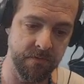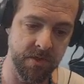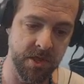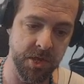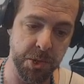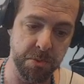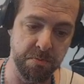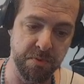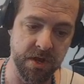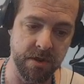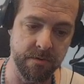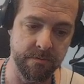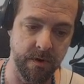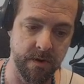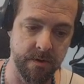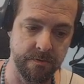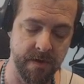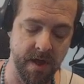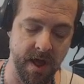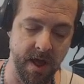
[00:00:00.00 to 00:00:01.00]
is spinning very
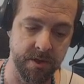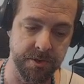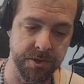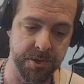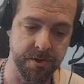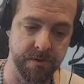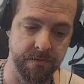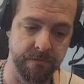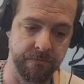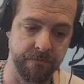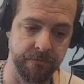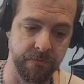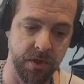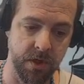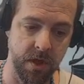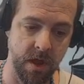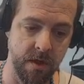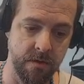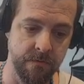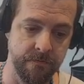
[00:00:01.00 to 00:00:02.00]
fast,
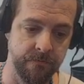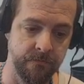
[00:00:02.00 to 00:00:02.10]
okay?